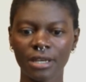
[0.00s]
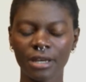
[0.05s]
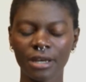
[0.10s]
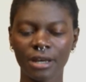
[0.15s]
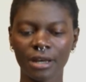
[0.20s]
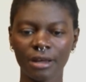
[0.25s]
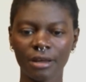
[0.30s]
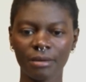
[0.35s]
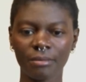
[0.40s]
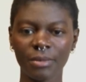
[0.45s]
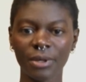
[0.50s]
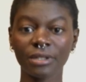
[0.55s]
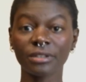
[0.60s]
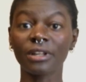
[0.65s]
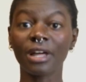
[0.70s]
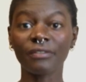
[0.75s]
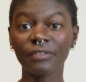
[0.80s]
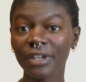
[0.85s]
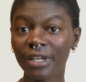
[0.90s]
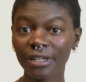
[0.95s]

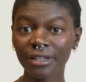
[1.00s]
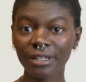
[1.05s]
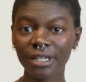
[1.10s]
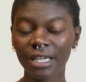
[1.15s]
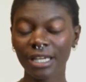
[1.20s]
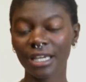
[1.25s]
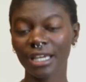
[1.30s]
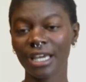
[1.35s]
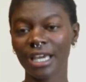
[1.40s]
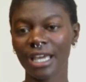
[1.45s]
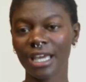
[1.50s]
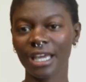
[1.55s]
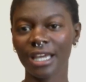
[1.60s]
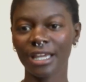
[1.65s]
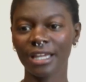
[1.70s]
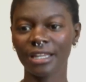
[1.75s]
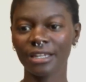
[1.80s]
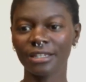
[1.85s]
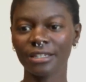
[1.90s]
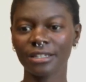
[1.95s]
loving
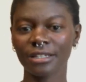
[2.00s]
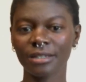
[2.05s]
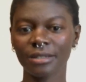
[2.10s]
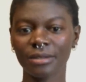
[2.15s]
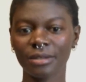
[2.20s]
and